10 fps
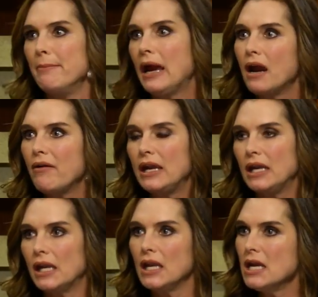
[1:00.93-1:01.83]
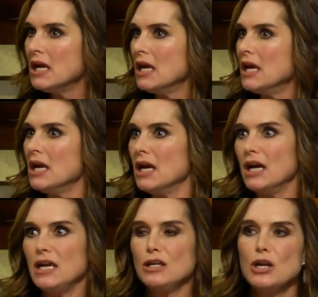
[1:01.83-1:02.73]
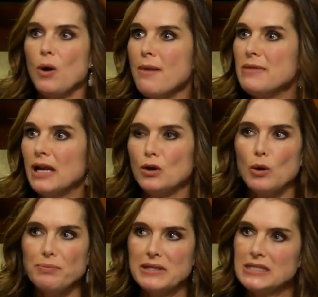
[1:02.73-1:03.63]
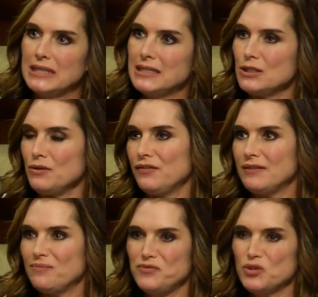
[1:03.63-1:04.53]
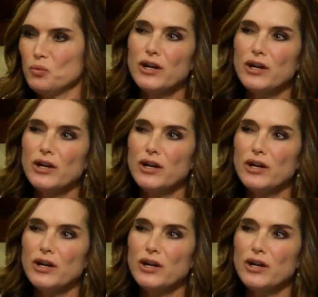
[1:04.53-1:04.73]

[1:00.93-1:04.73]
married, and, you know, I mean, I grew up this sort of